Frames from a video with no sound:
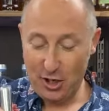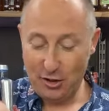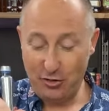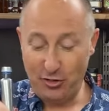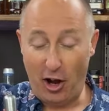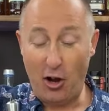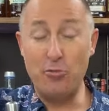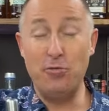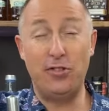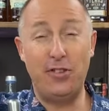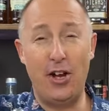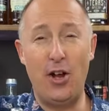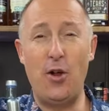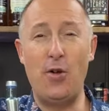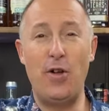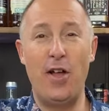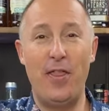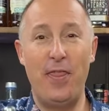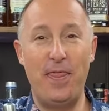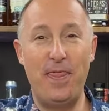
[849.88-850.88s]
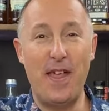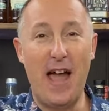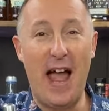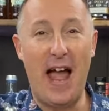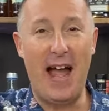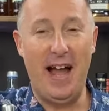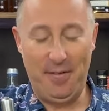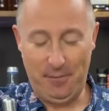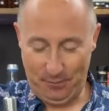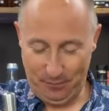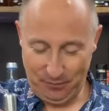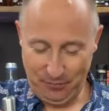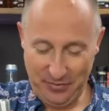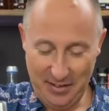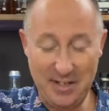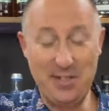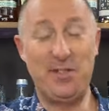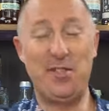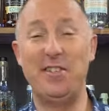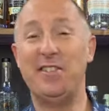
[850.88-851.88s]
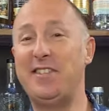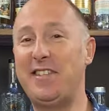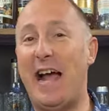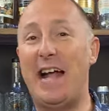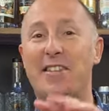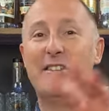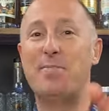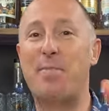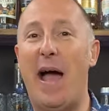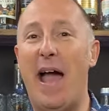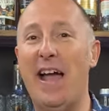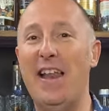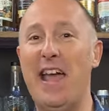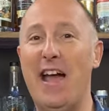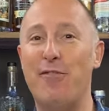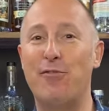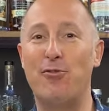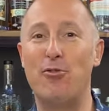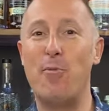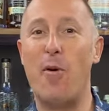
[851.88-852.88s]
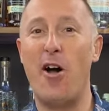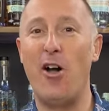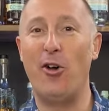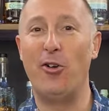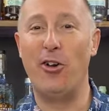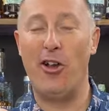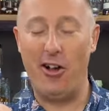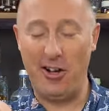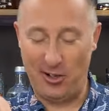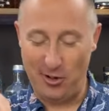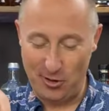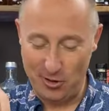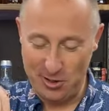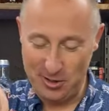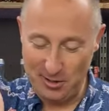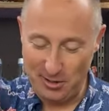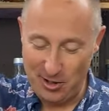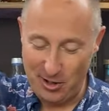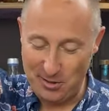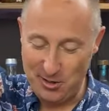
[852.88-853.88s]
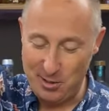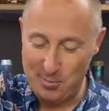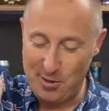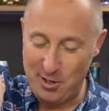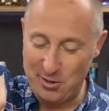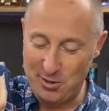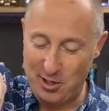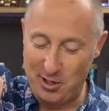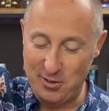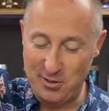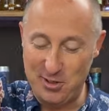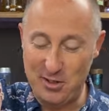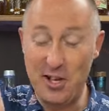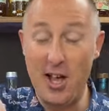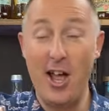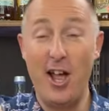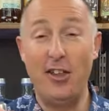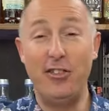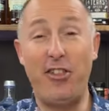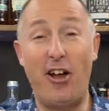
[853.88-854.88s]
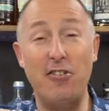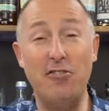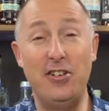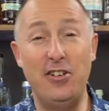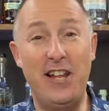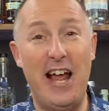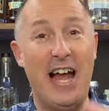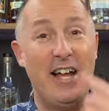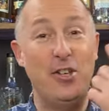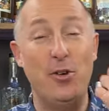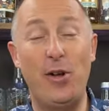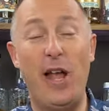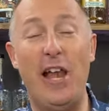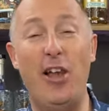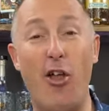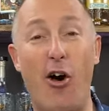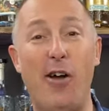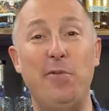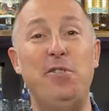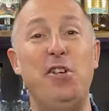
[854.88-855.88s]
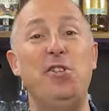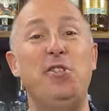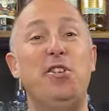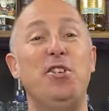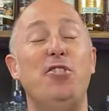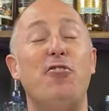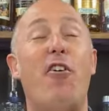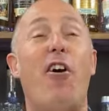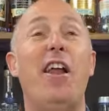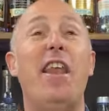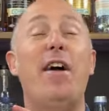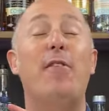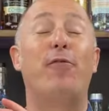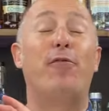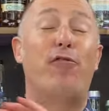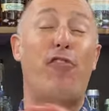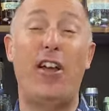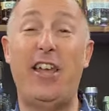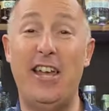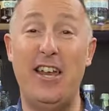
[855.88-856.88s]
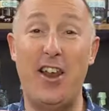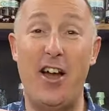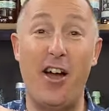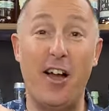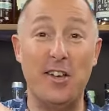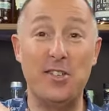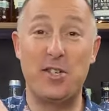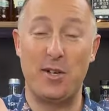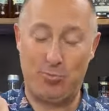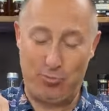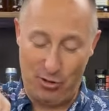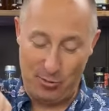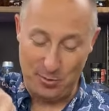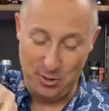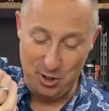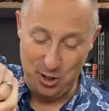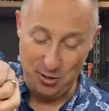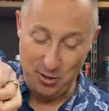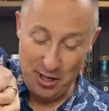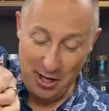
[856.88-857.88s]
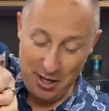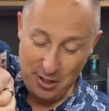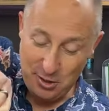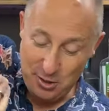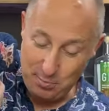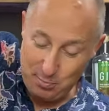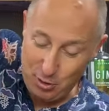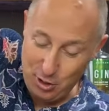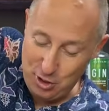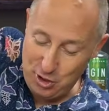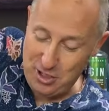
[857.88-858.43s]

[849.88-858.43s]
Don't do that. It's a standard pattern now for all my online cocktail masterclasses. Don't do that. You'll get lime juice in your eye and that freaking hurts, I promise you. So push